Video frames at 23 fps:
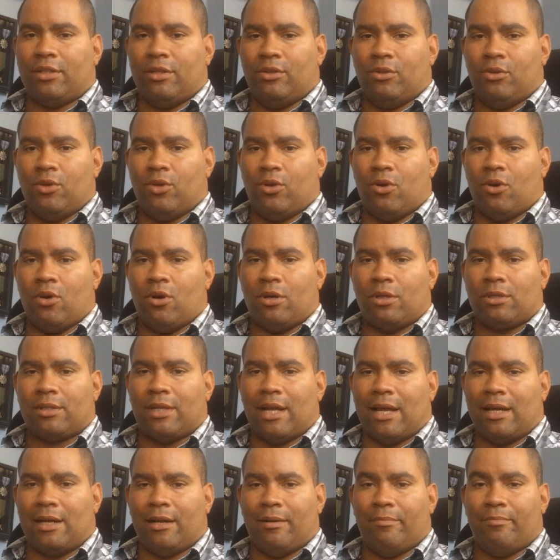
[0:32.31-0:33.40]
in New York
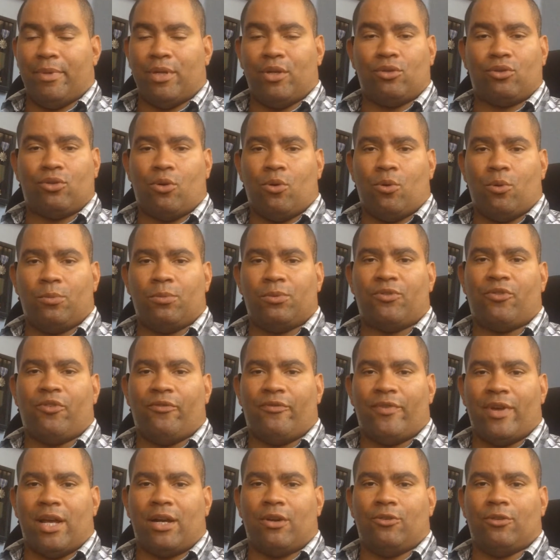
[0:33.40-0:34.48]
that builds homes for
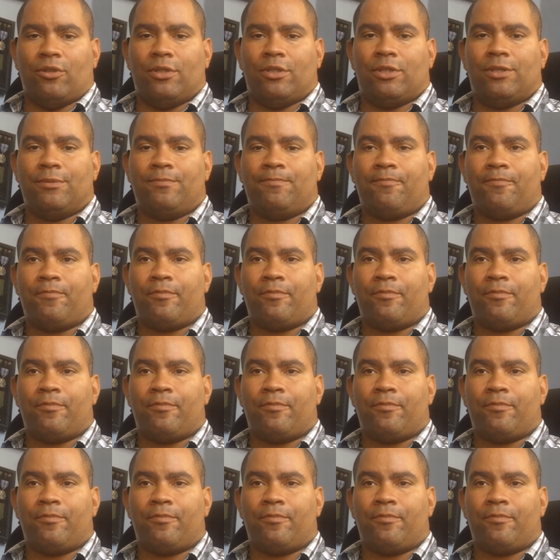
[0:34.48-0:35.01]
veterans.